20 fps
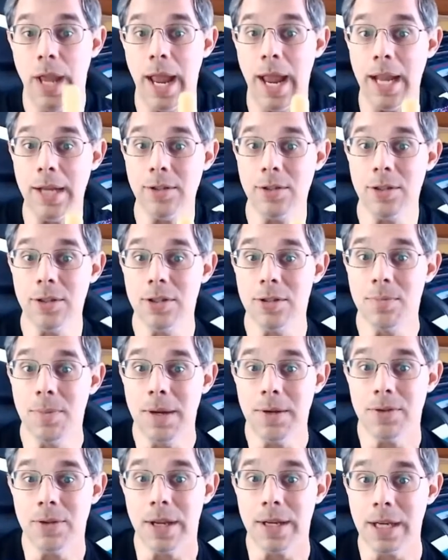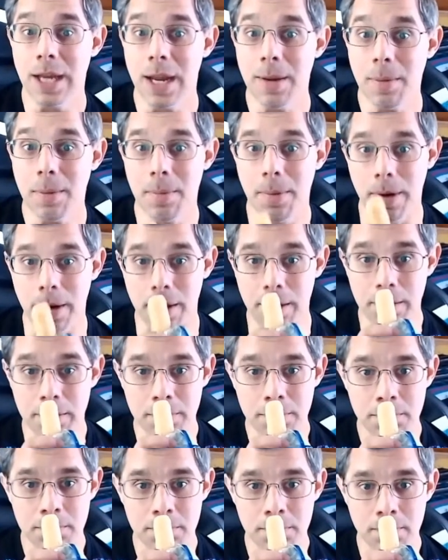Actually smells like camembert.
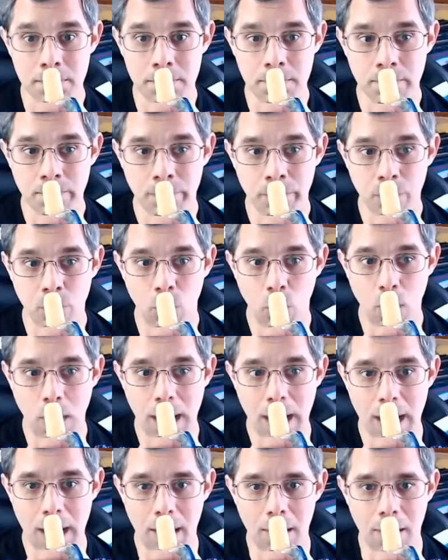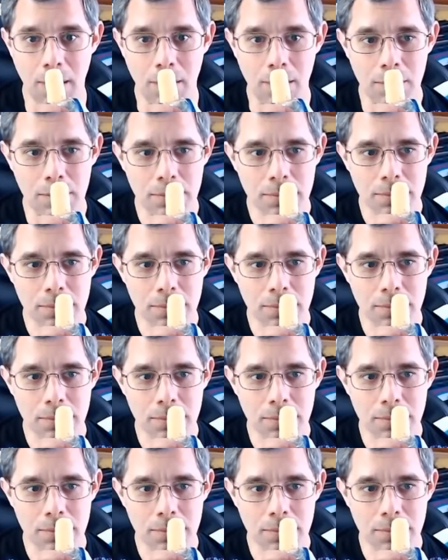Wow.